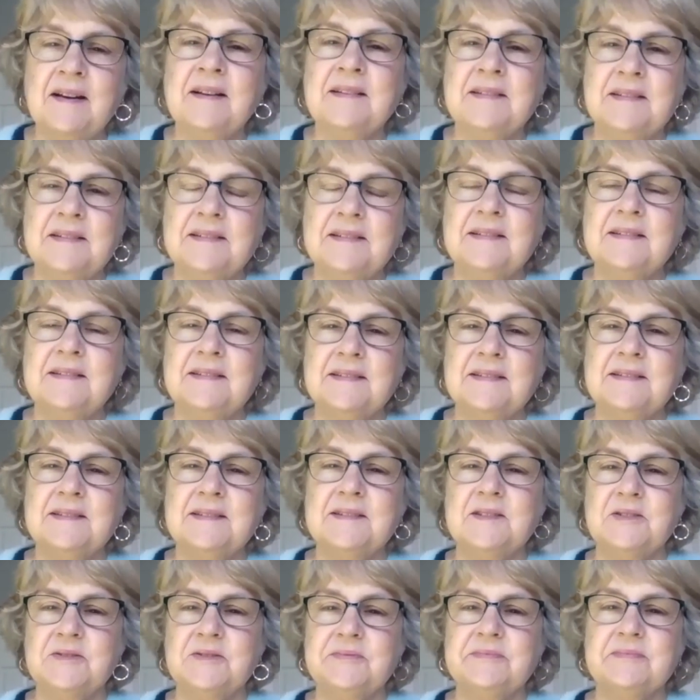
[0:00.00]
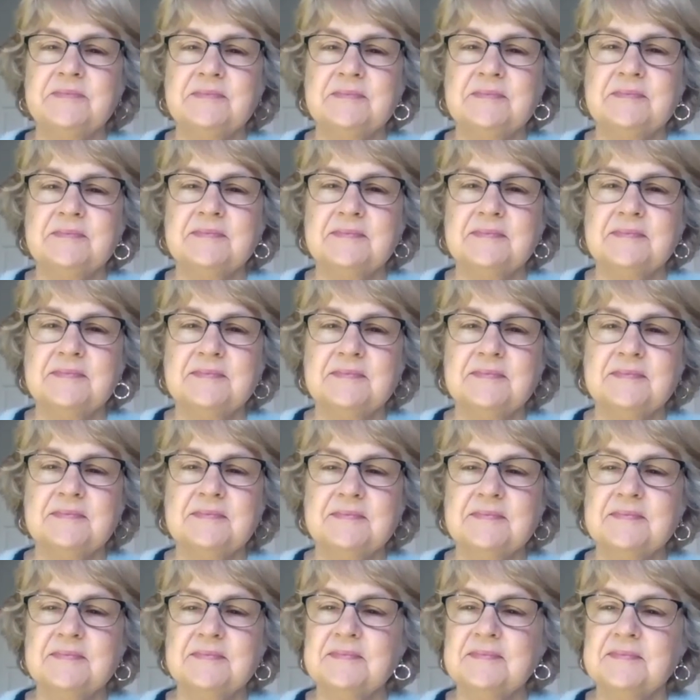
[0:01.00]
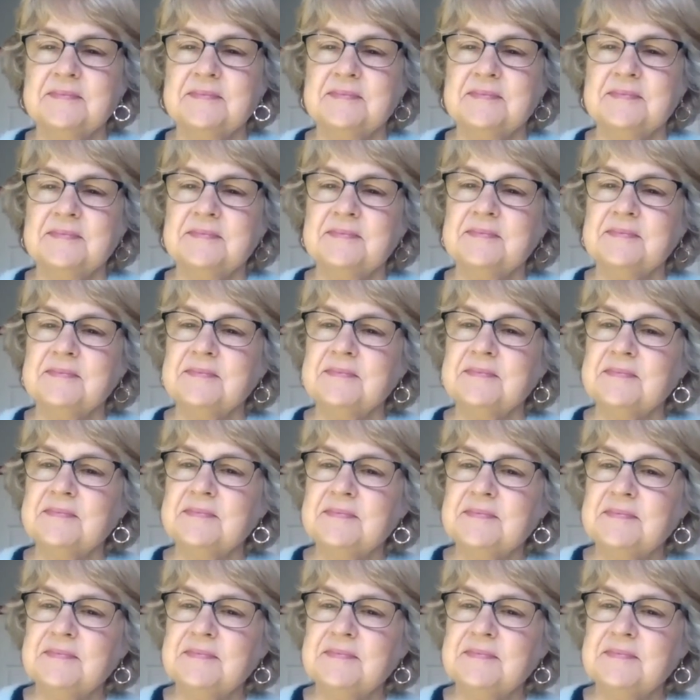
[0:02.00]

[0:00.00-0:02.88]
was probably with the German and